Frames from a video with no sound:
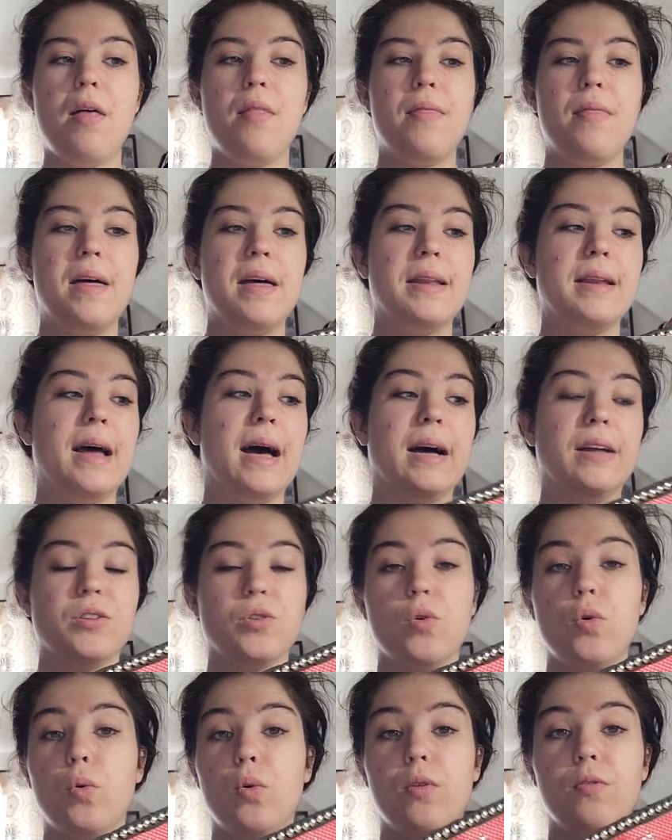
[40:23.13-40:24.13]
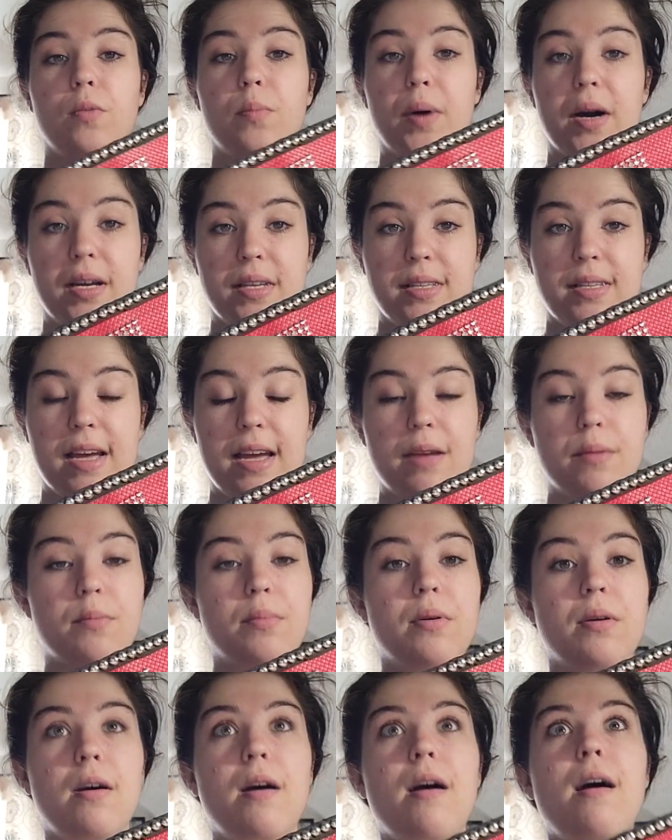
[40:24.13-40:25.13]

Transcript: then add all of the bias tape,